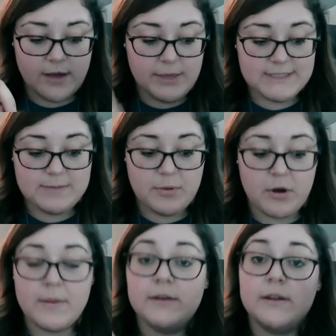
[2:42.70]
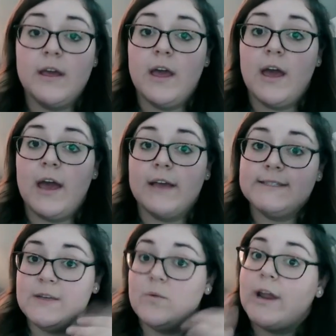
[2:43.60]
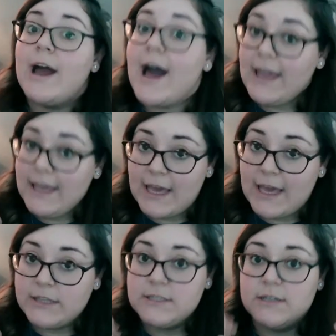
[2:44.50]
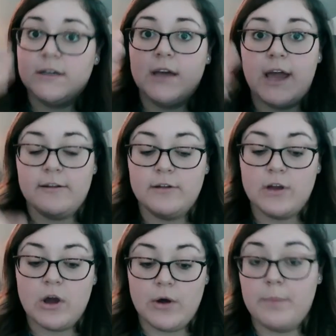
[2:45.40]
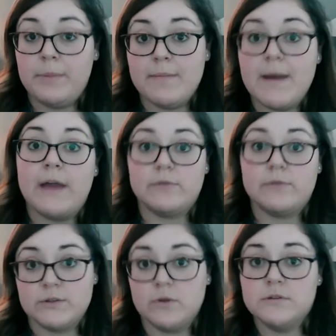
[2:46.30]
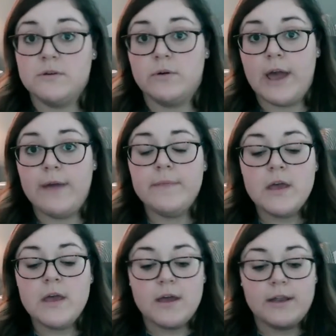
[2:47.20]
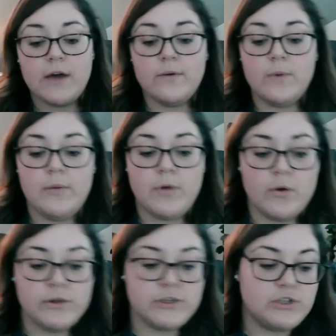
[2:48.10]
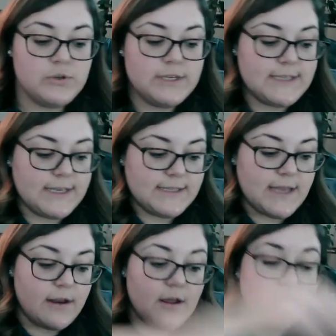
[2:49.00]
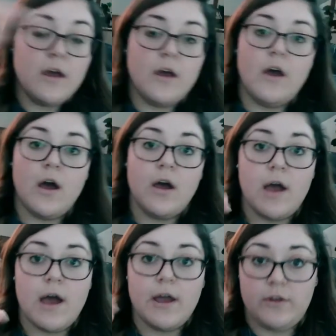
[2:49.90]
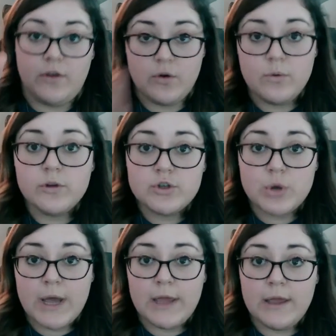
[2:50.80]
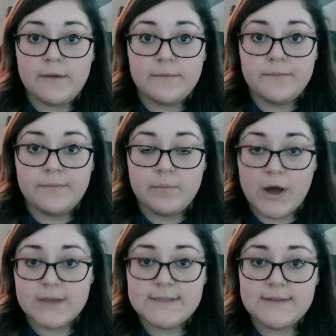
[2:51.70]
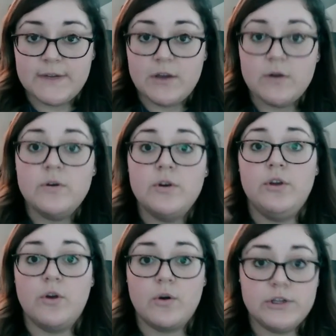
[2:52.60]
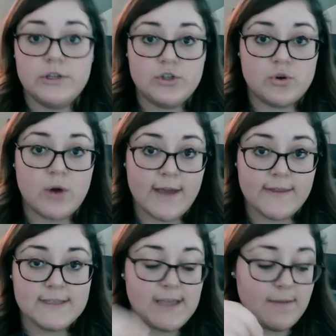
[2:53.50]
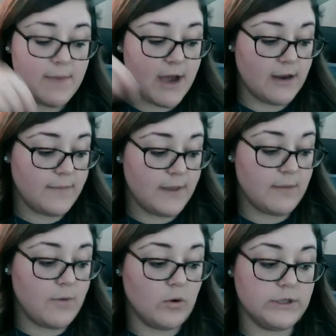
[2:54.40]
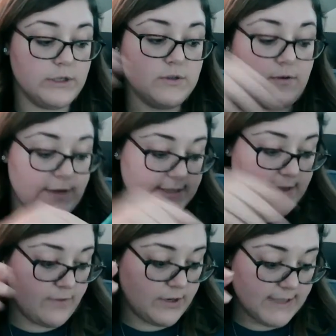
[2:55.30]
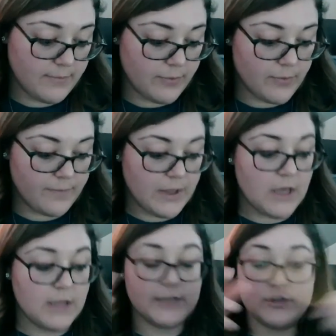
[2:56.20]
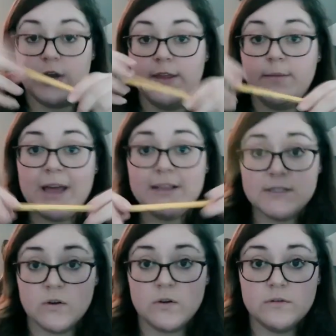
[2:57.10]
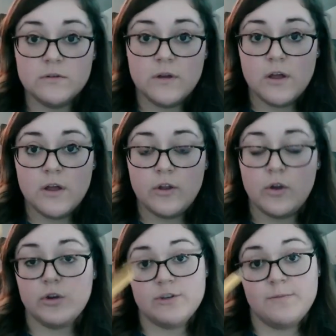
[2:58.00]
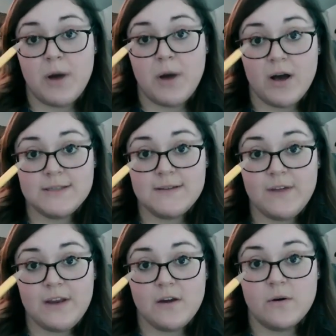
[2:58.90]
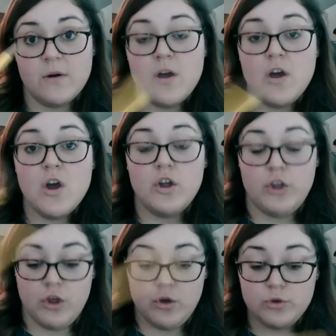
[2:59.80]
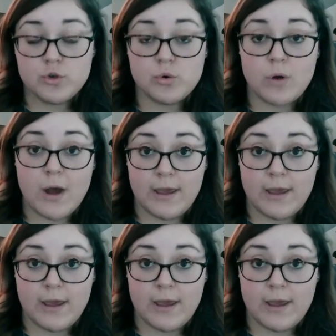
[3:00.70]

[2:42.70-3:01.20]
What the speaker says: experiment, see what I get, and copy my results, okay? Now the way we're going to do this is that you will try it, pause the video, you're going to try the same item that I'm holding. So if I say, for example, let's try the pencil, you're going to pause the video, you try